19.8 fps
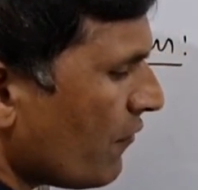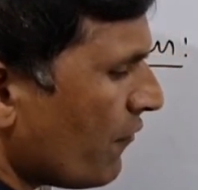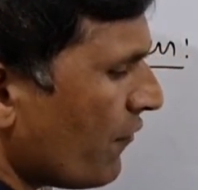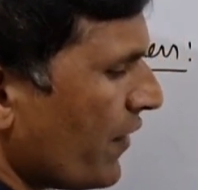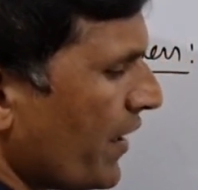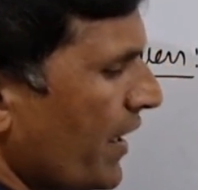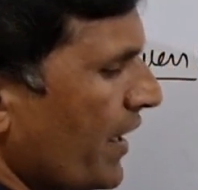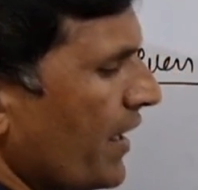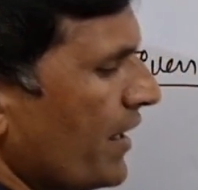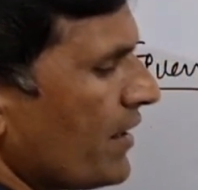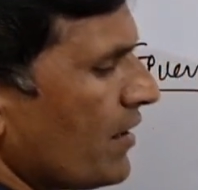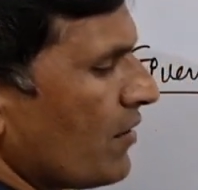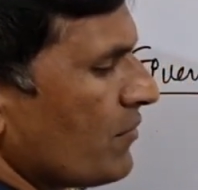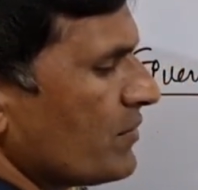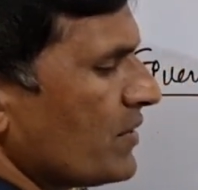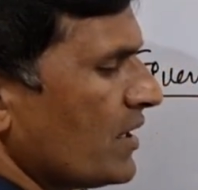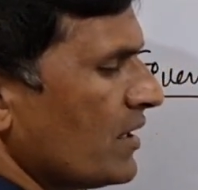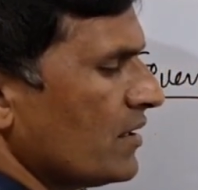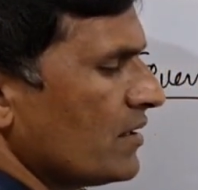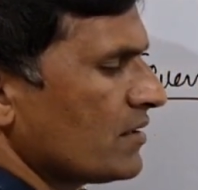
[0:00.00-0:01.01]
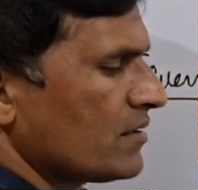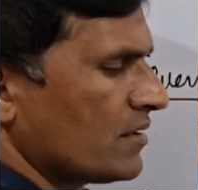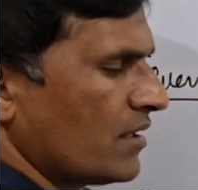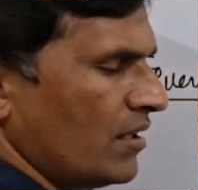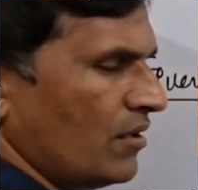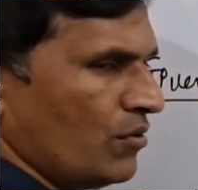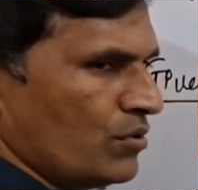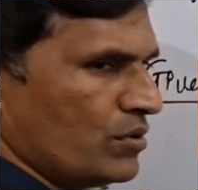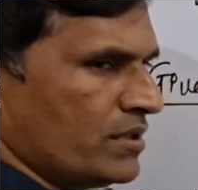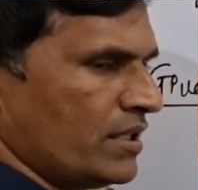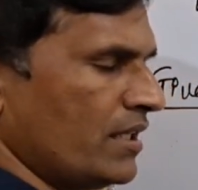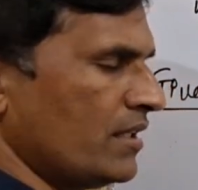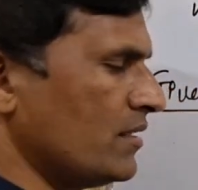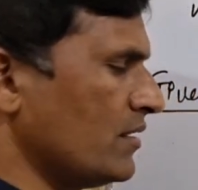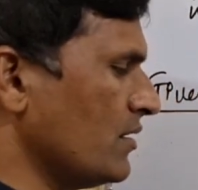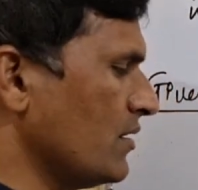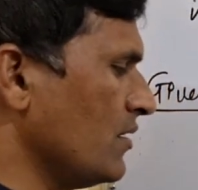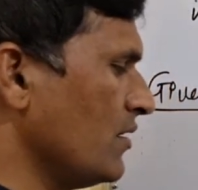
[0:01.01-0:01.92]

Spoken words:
weight of the solution,